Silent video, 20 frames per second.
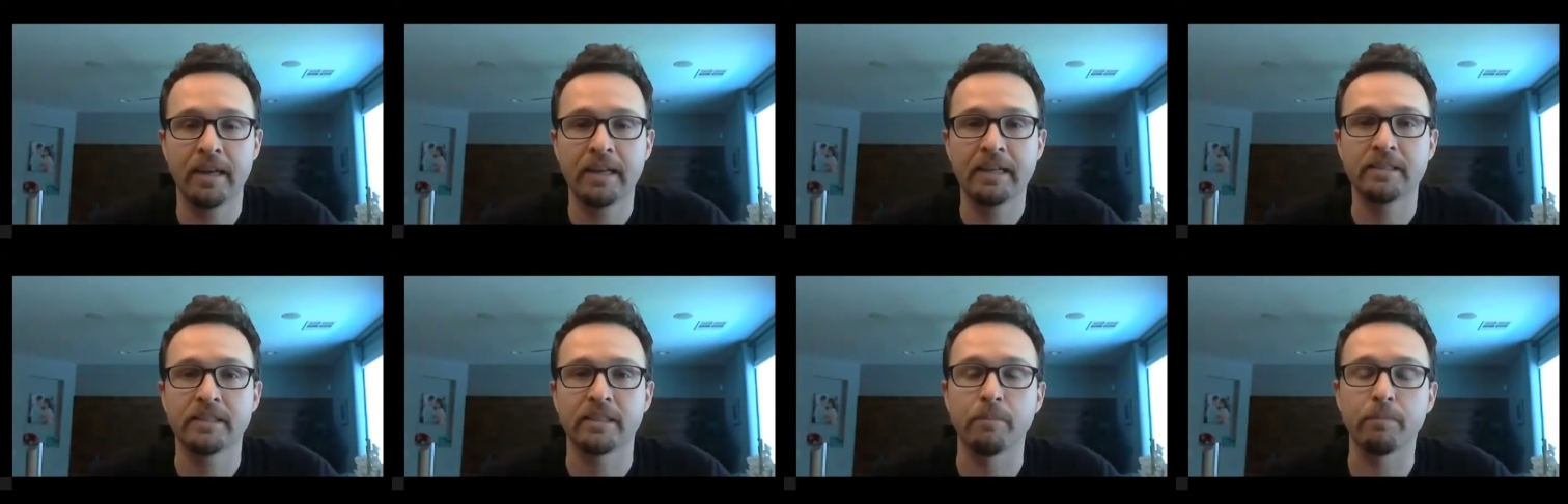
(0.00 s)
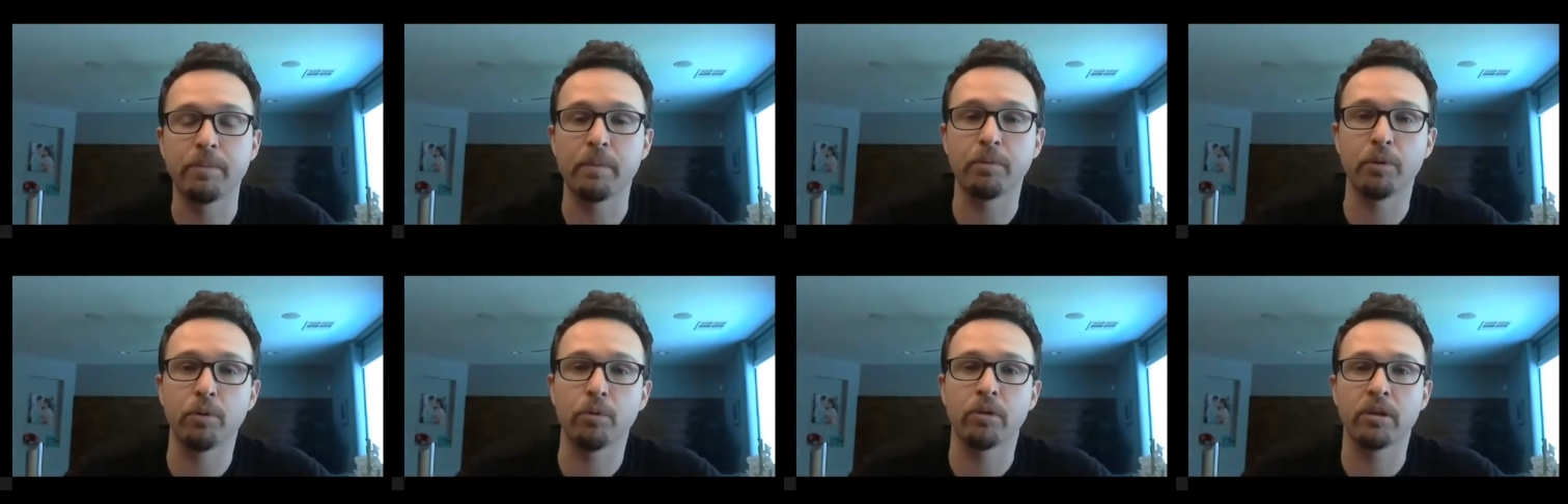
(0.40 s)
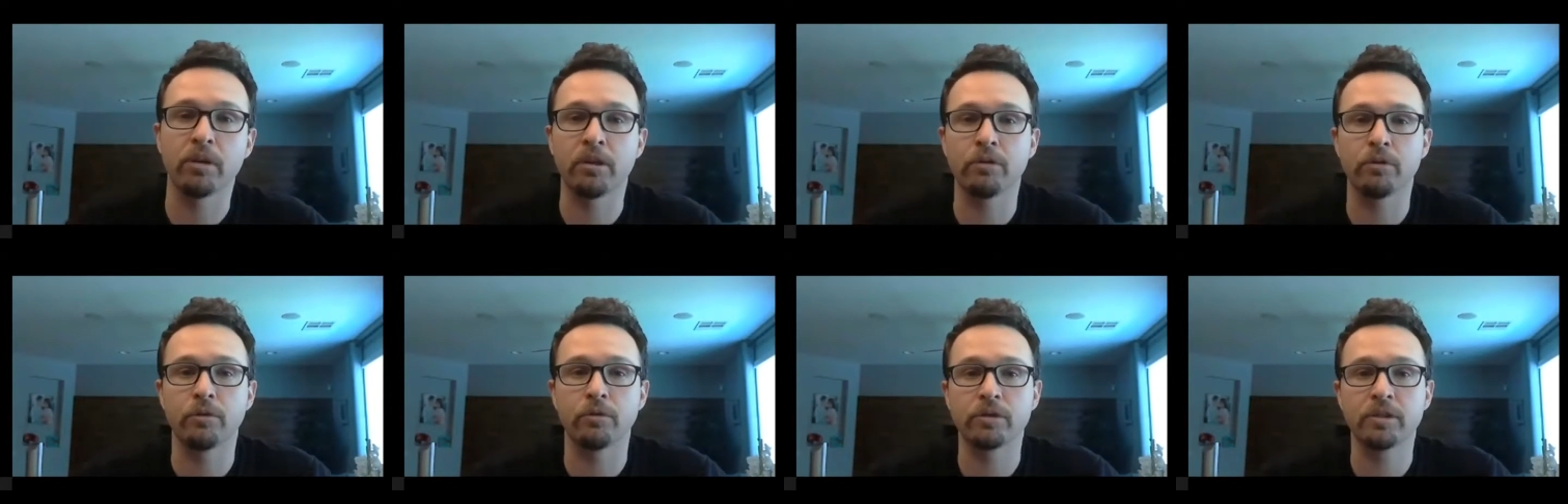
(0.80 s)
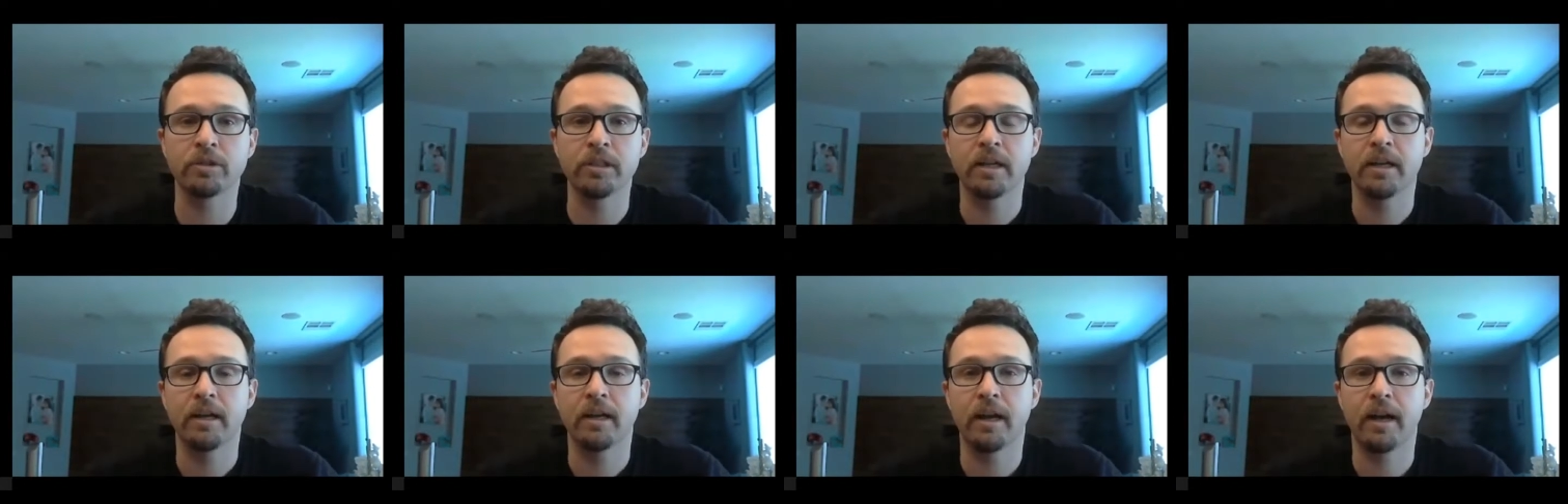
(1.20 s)
Some people will
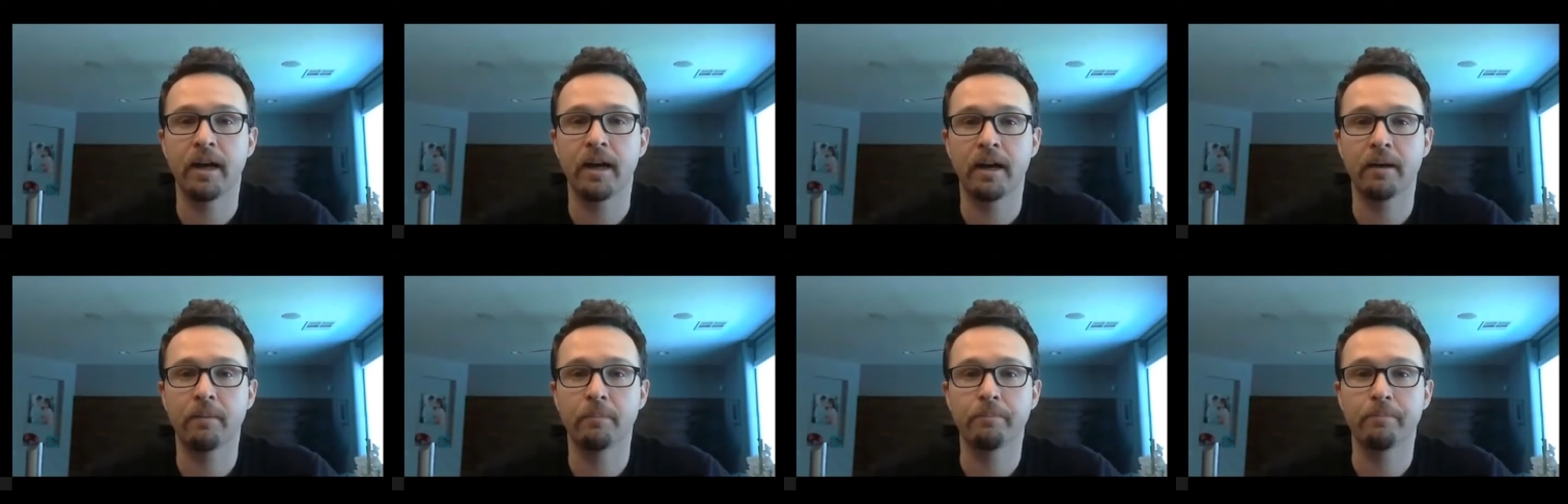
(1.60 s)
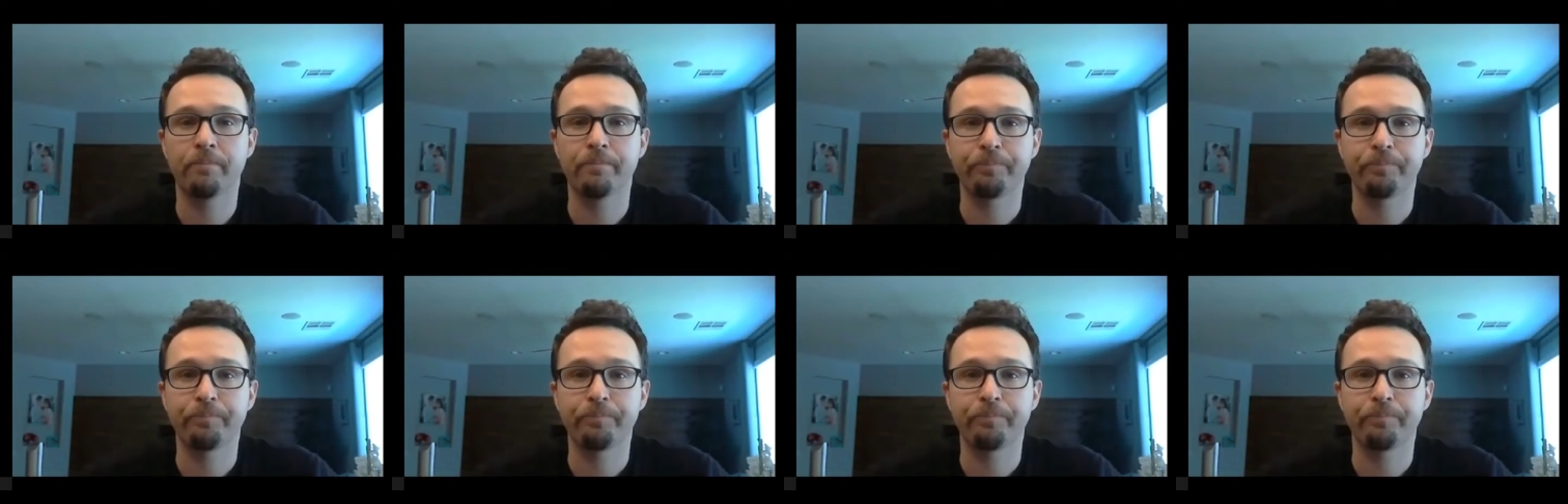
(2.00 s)
use isinglass,